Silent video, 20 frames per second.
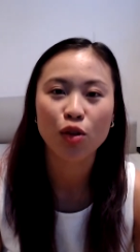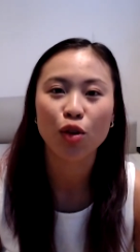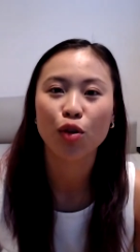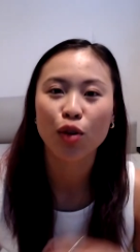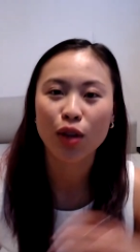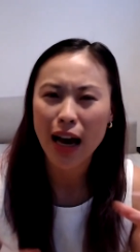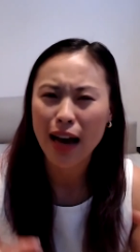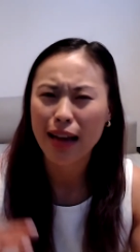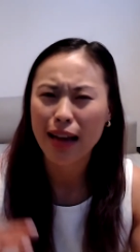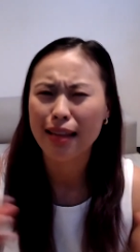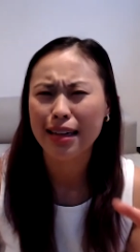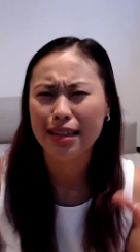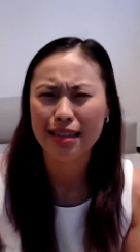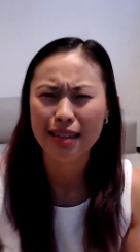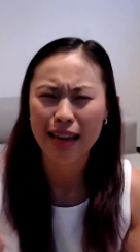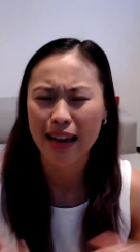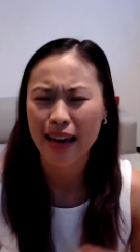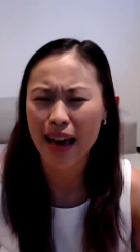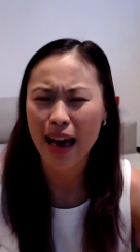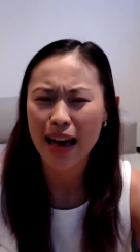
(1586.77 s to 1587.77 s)
So yeah, there's
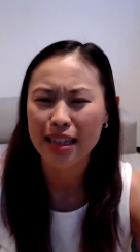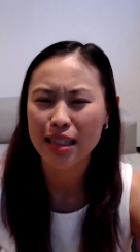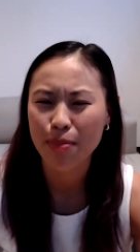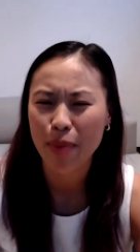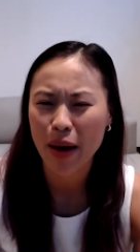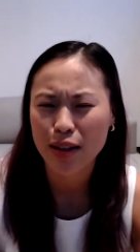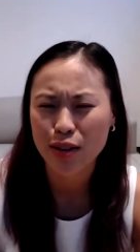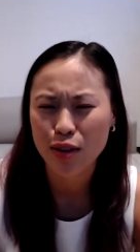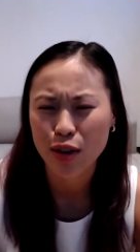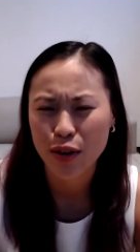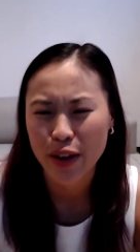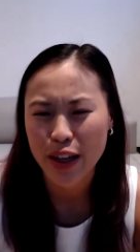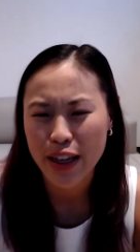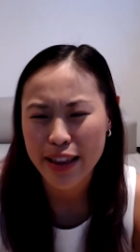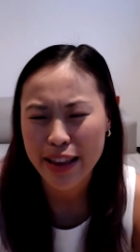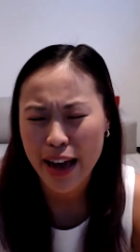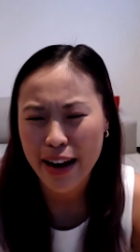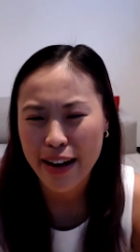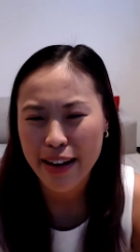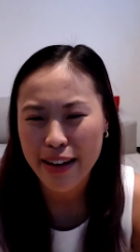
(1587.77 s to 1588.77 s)
like aspects of
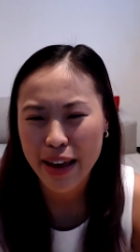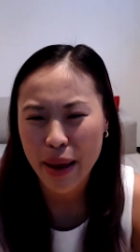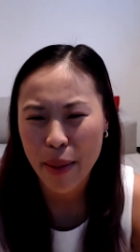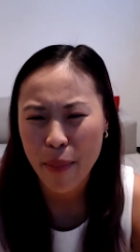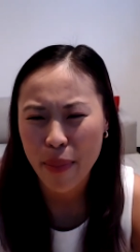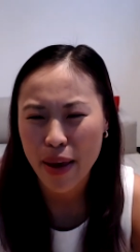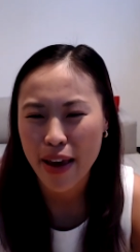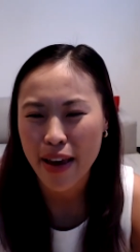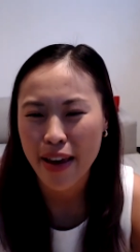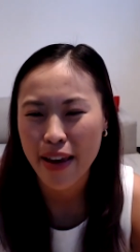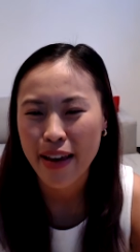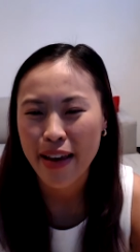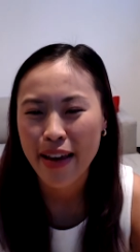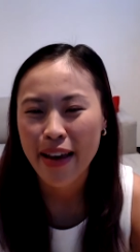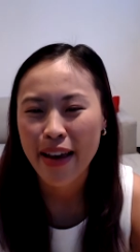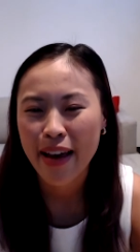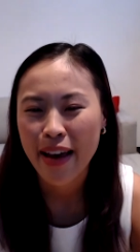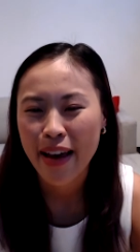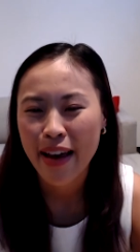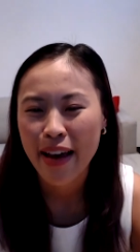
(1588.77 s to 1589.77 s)
it that can be
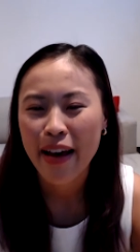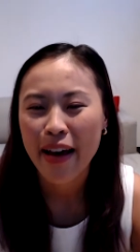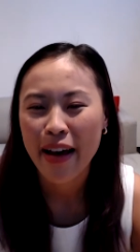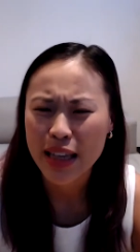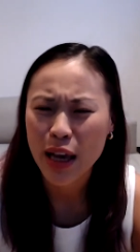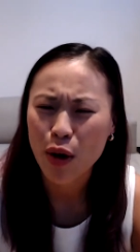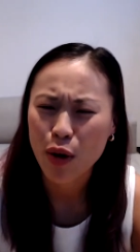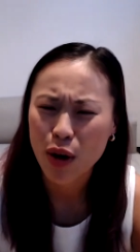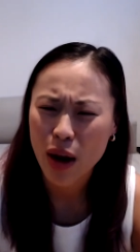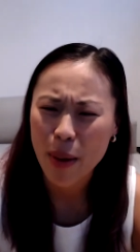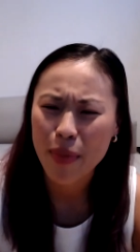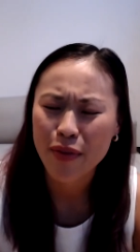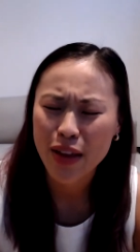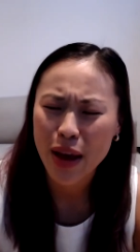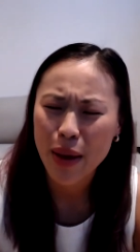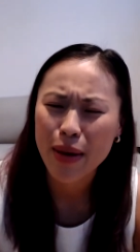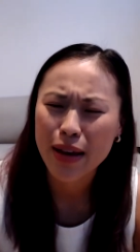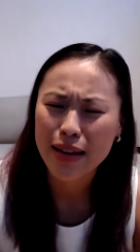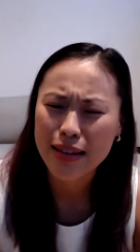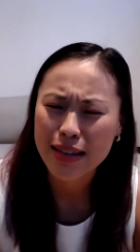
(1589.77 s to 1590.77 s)
scaled up, if
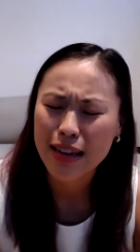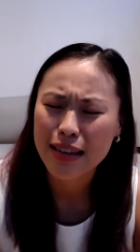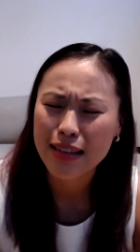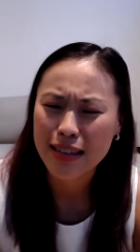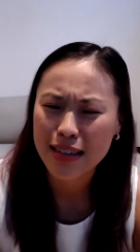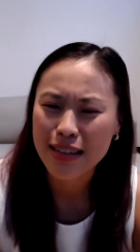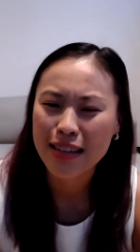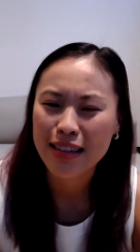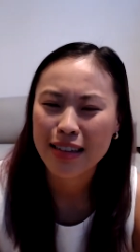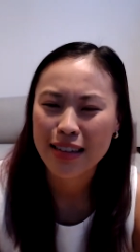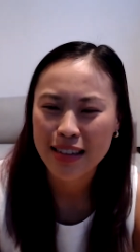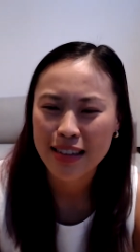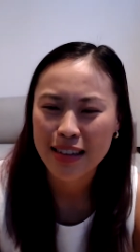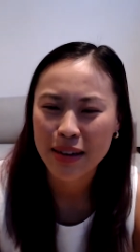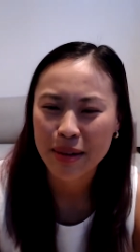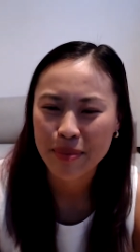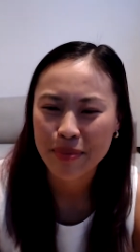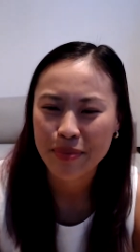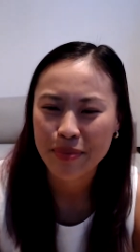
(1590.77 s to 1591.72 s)
that makes sense. Yeah.